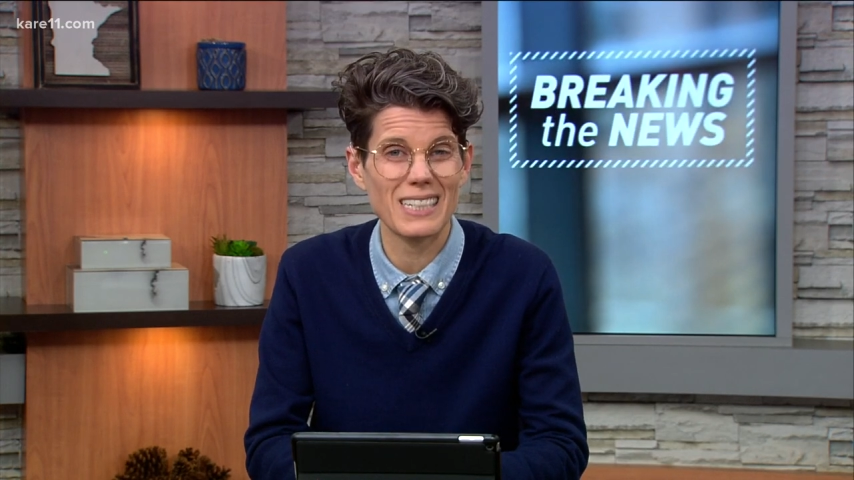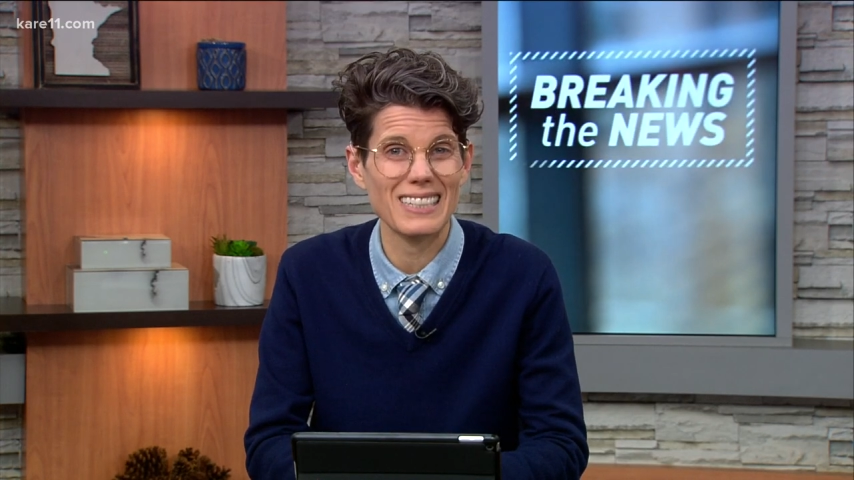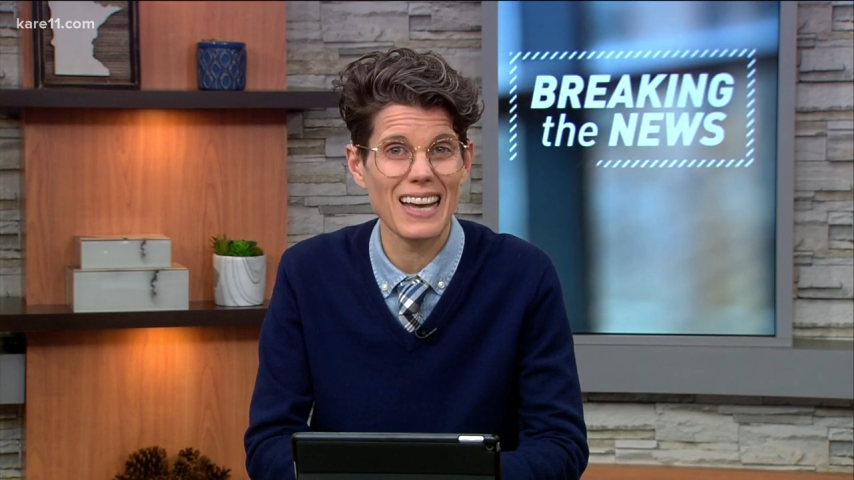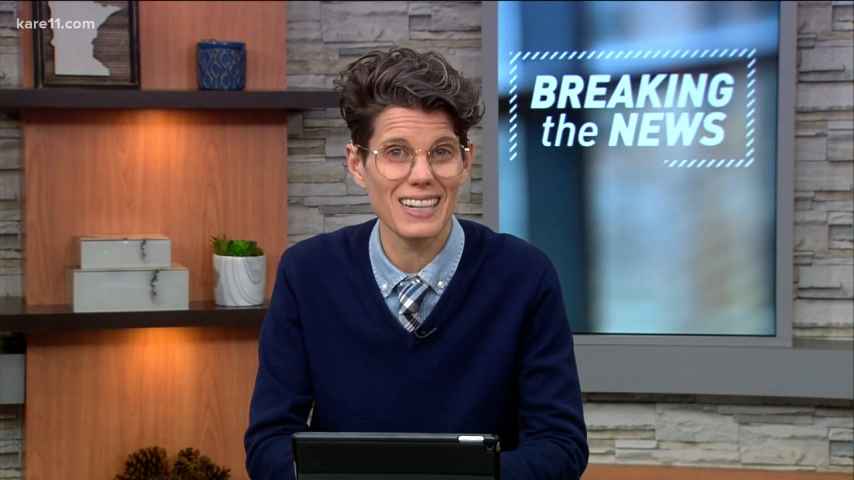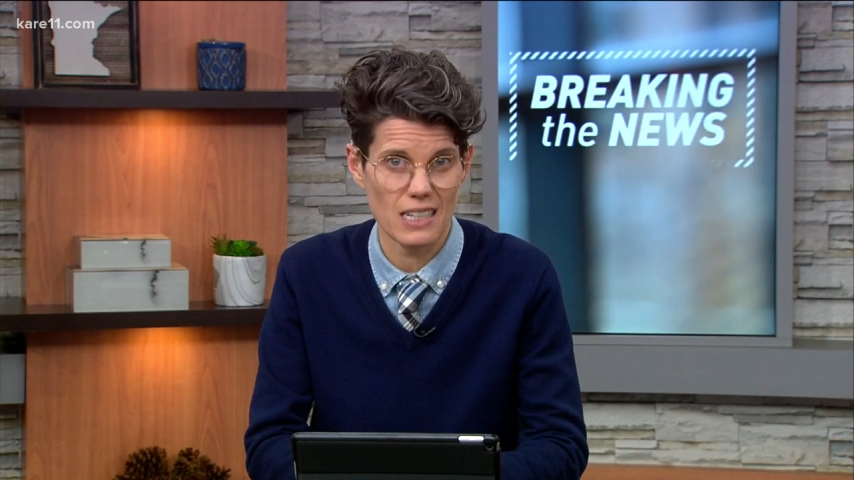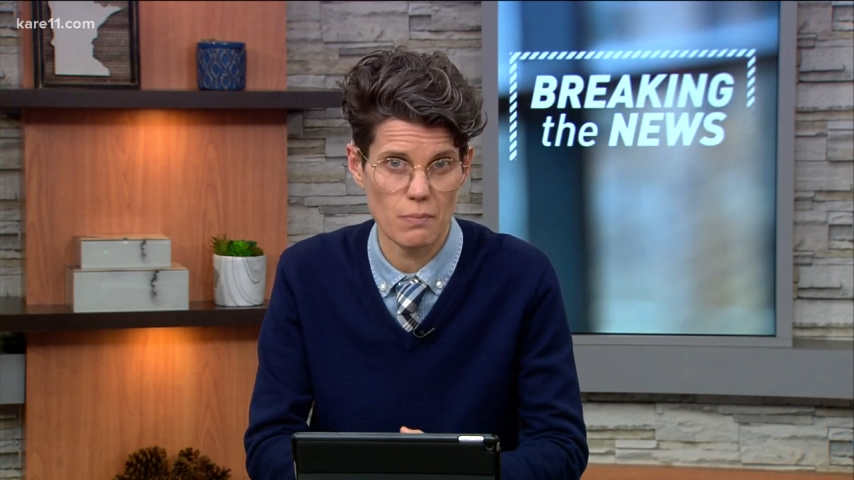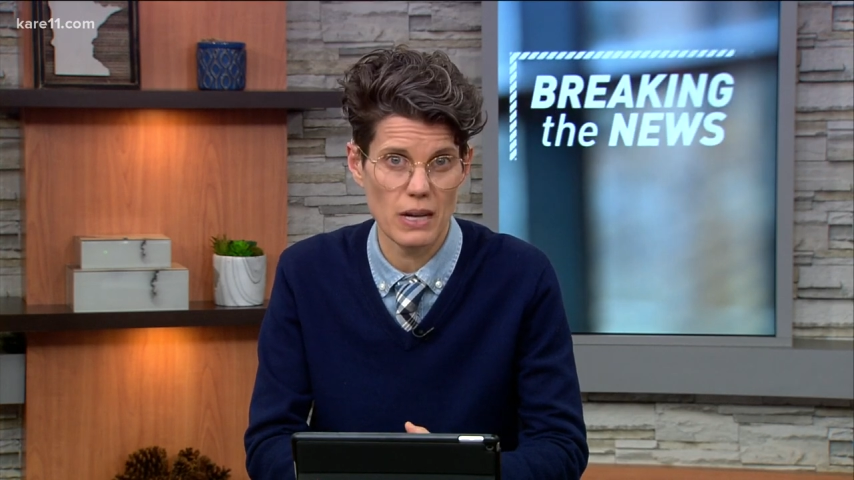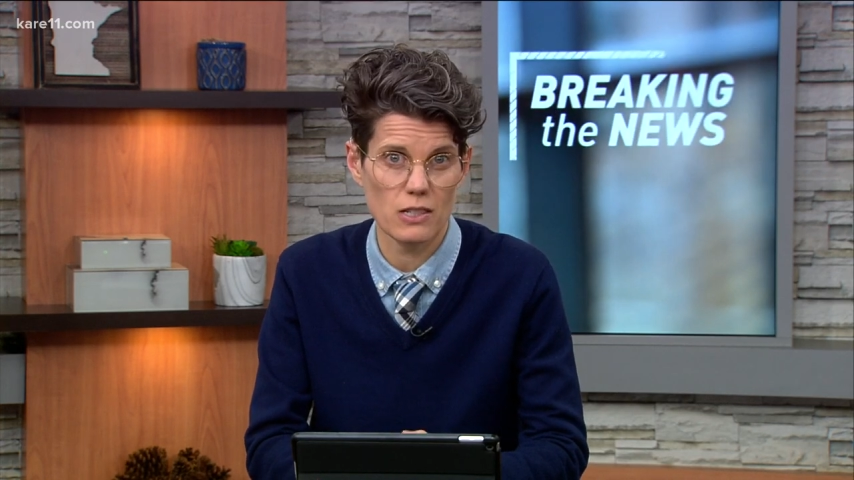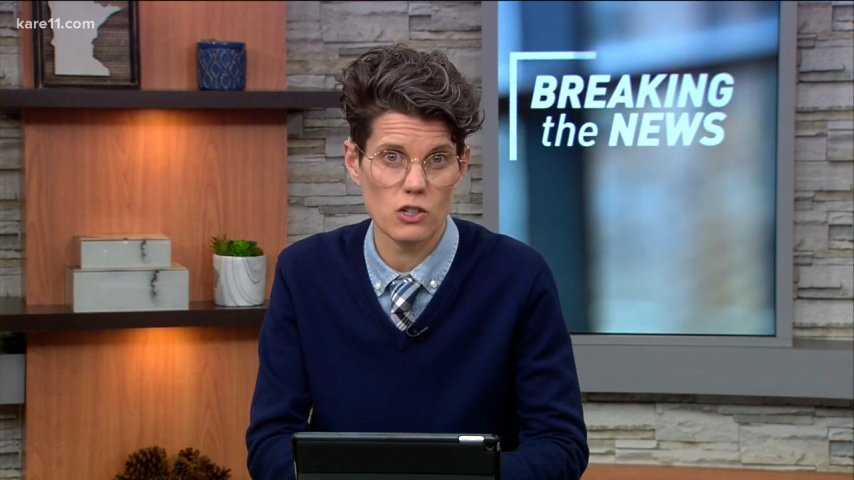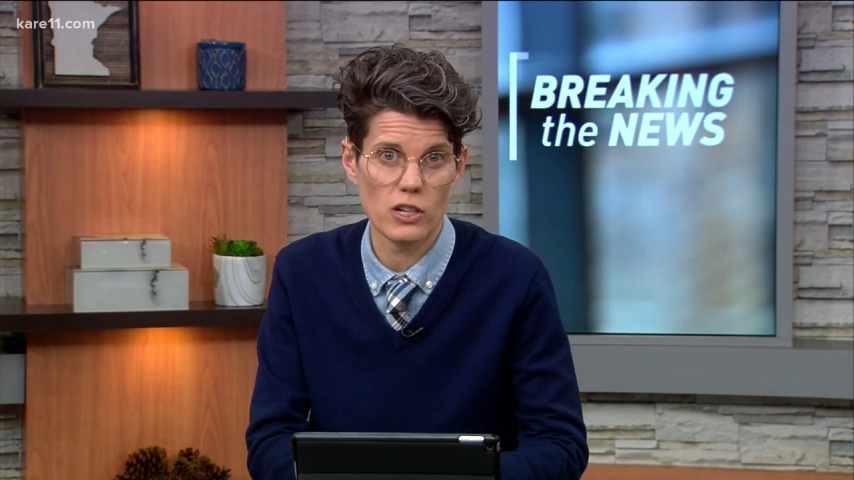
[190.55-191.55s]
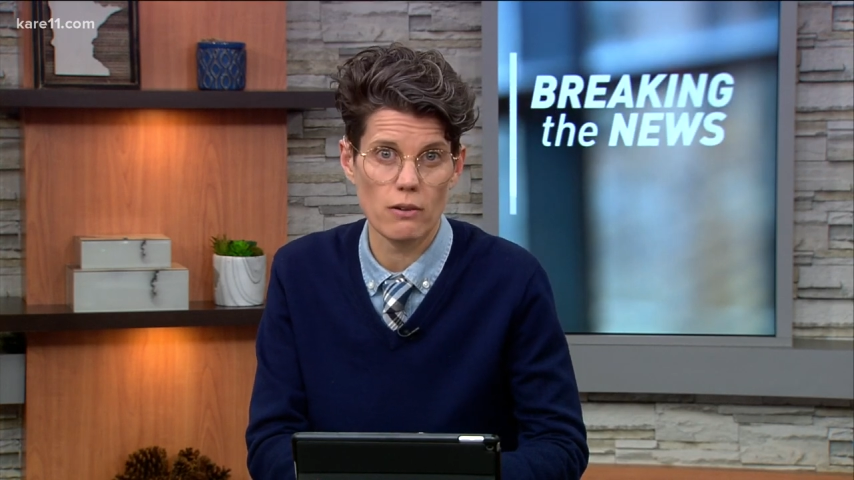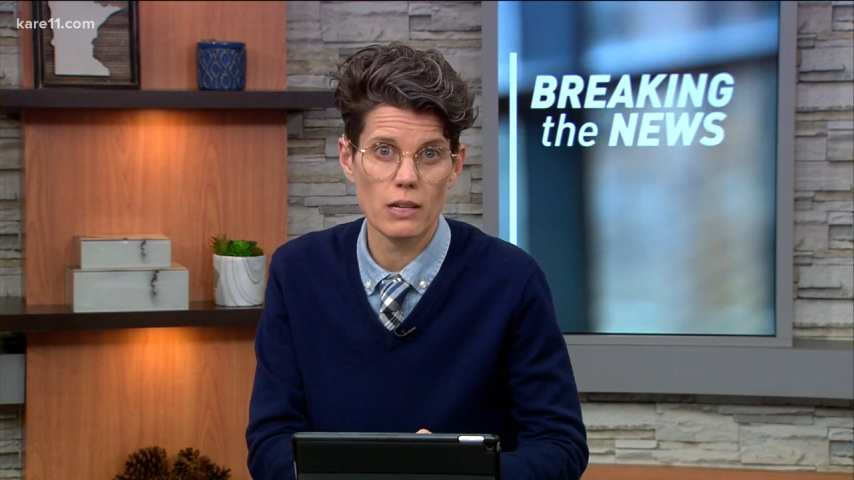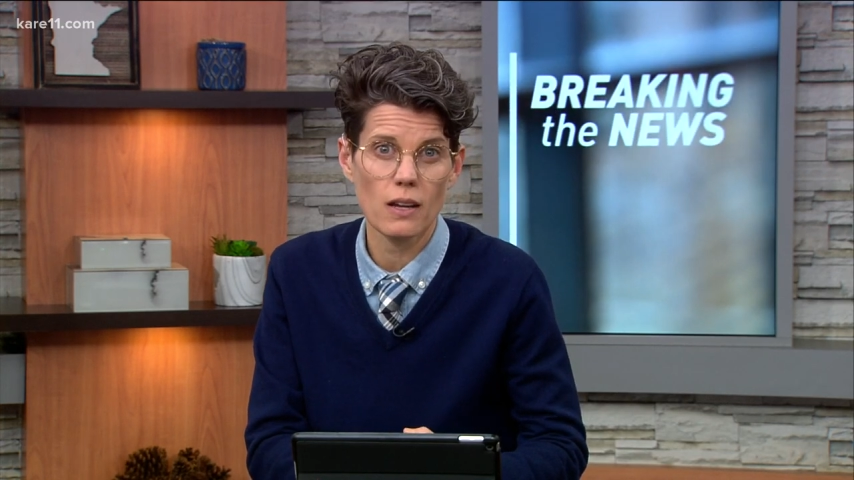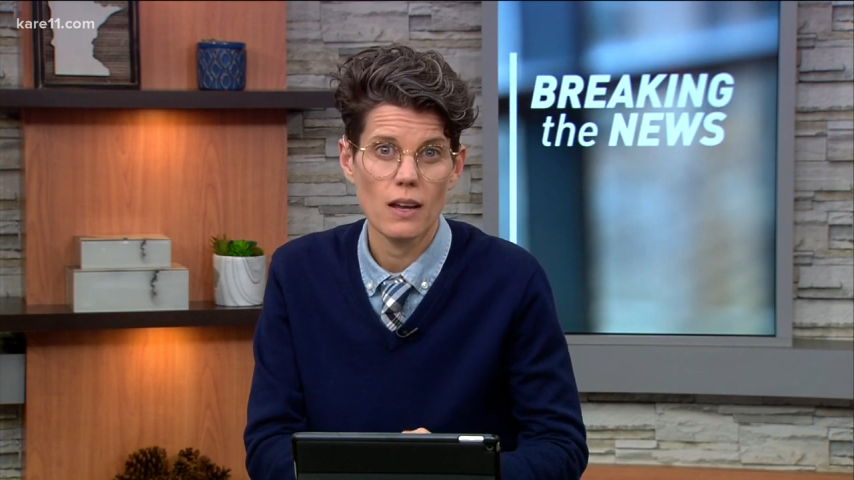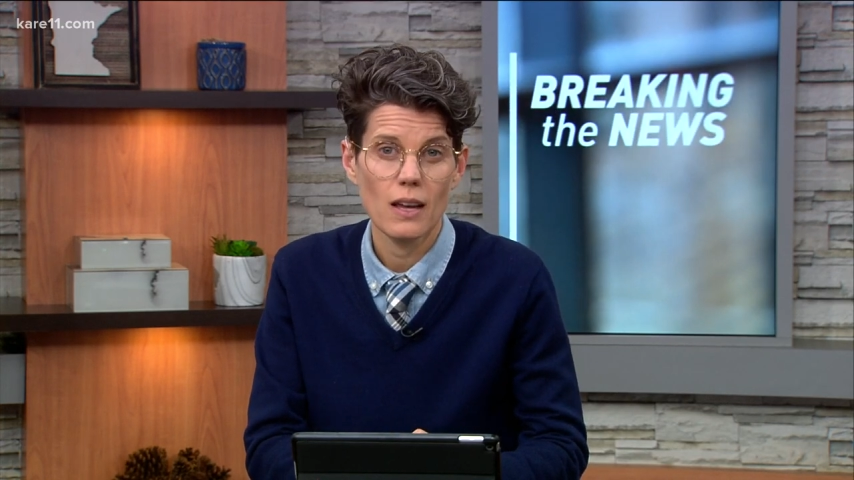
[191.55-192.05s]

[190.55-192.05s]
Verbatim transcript: did not get back to Sharon.